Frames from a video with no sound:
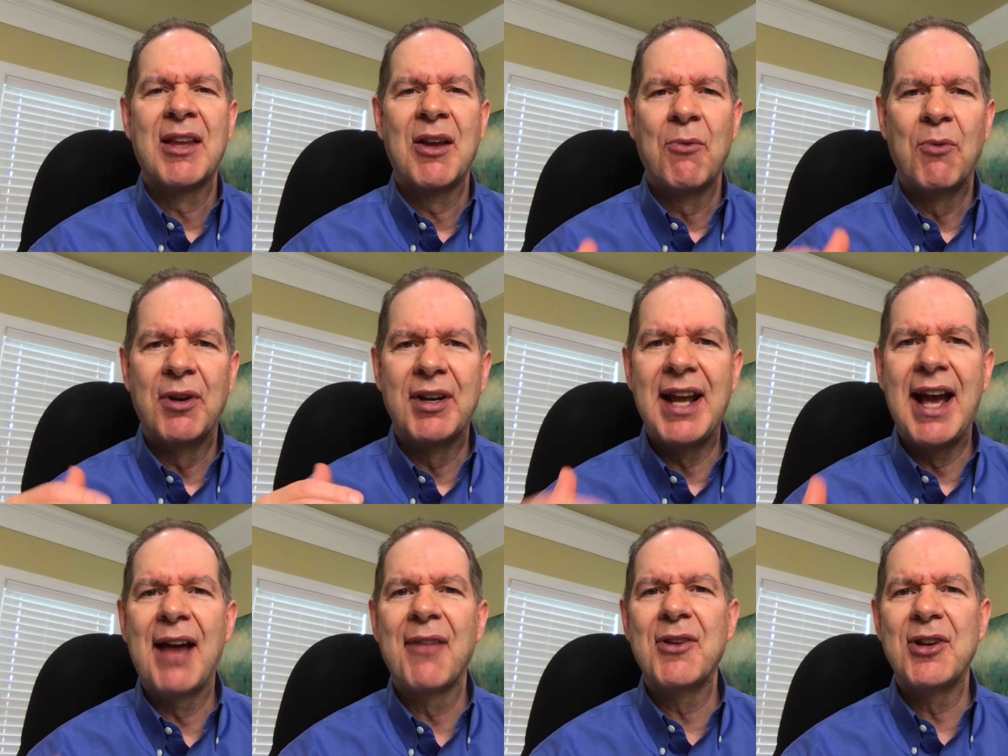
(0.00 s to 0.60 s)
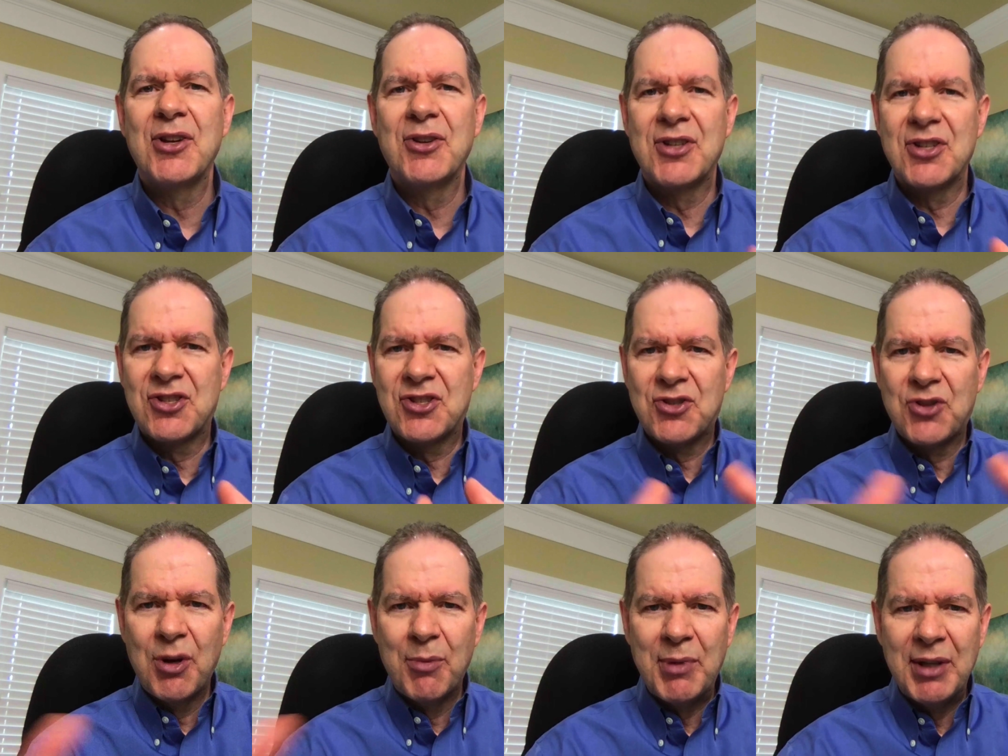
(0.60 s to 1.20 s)
Well, now that you're
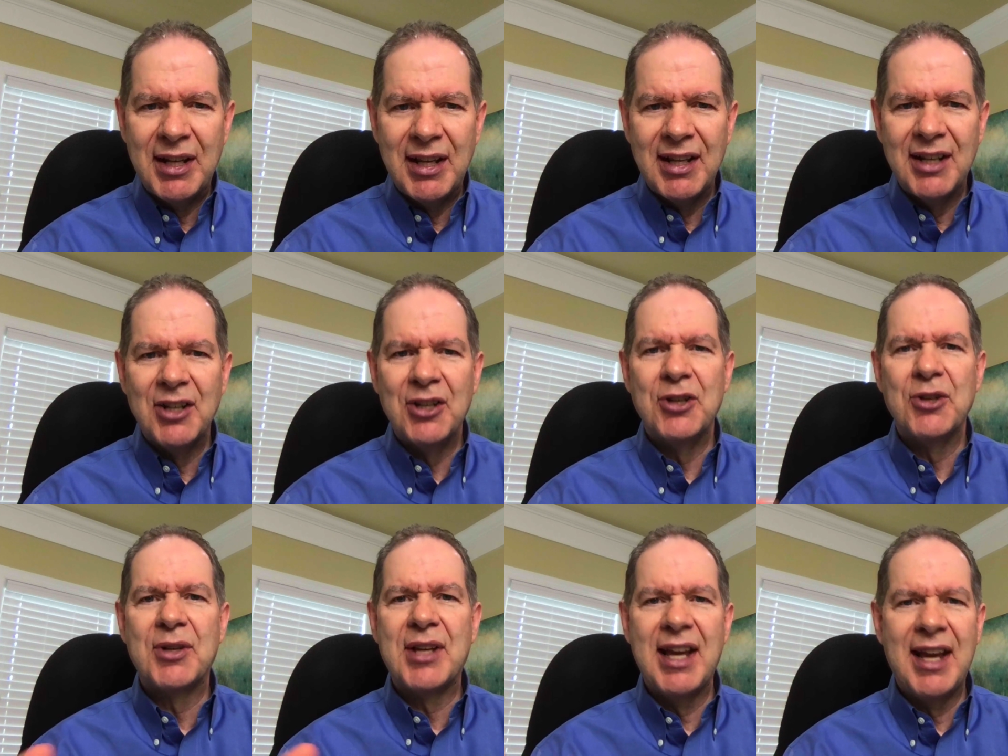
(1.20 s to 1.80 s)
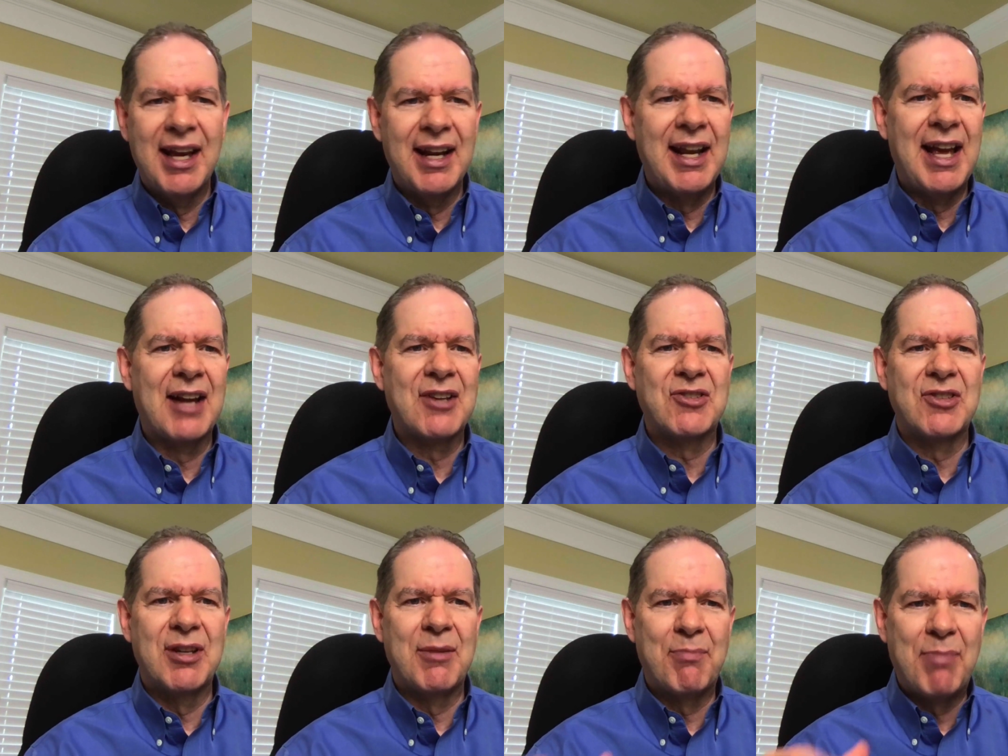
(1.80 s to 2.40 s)
distributed and you can't
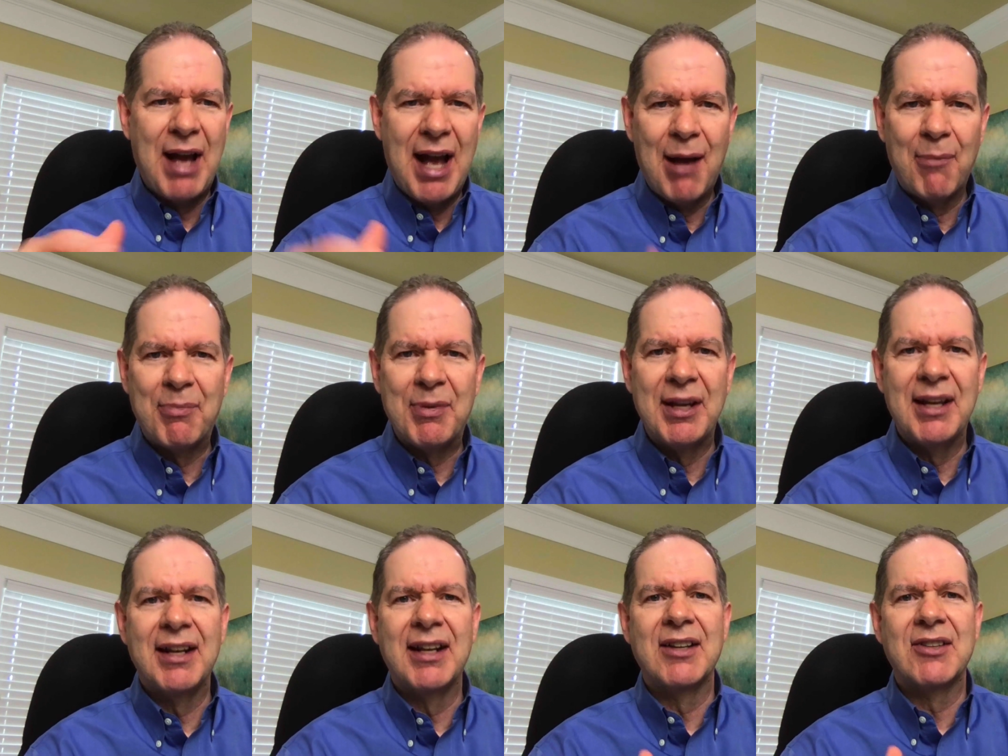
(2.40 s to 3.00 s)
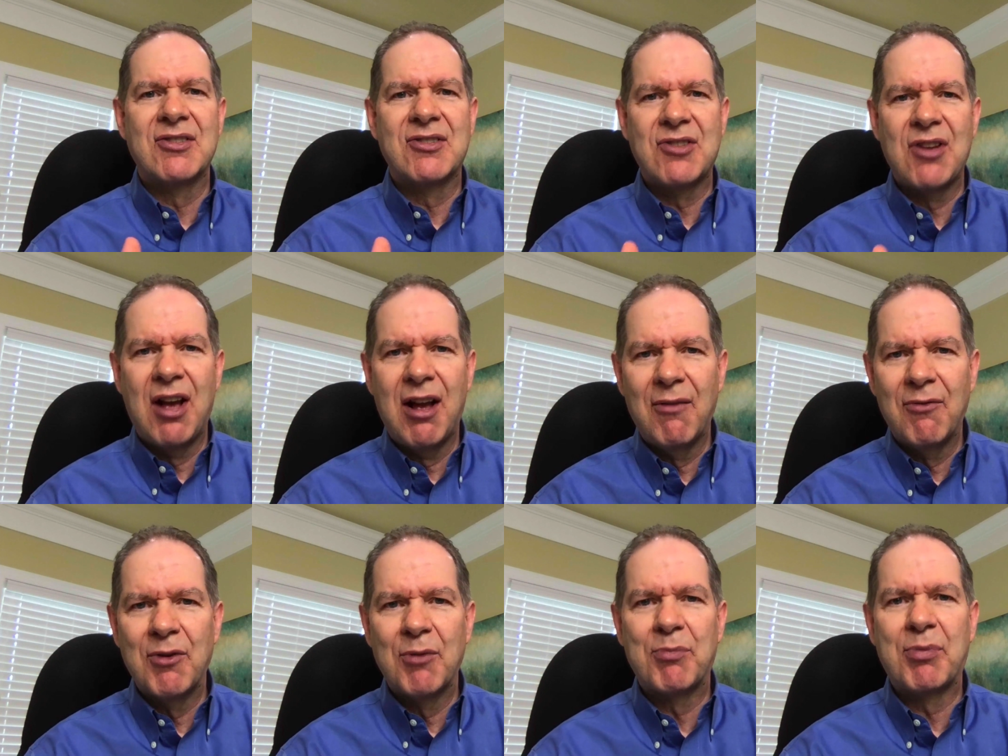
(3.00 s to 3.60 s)
actually pop in and
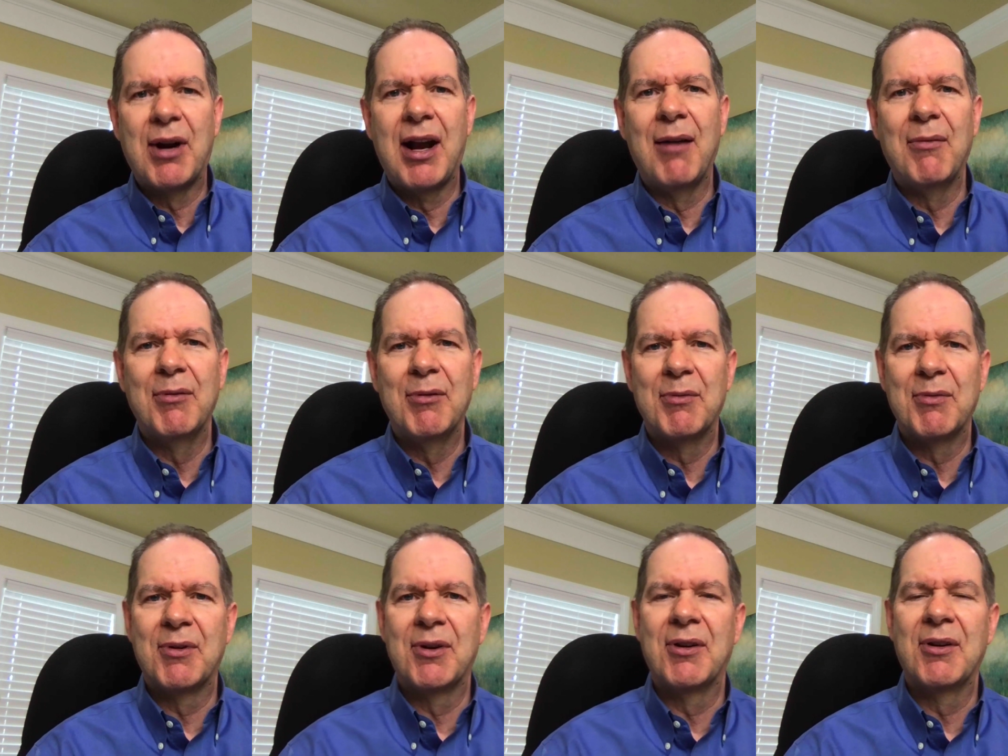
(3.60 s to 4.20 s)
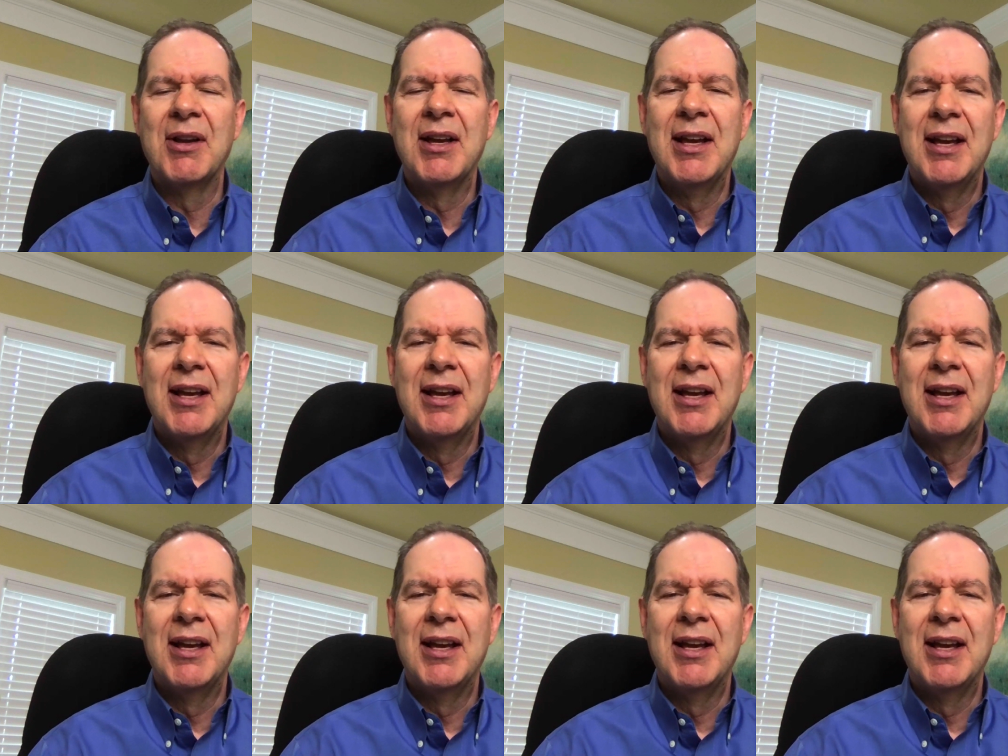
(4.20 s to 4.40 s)
solve a problem, or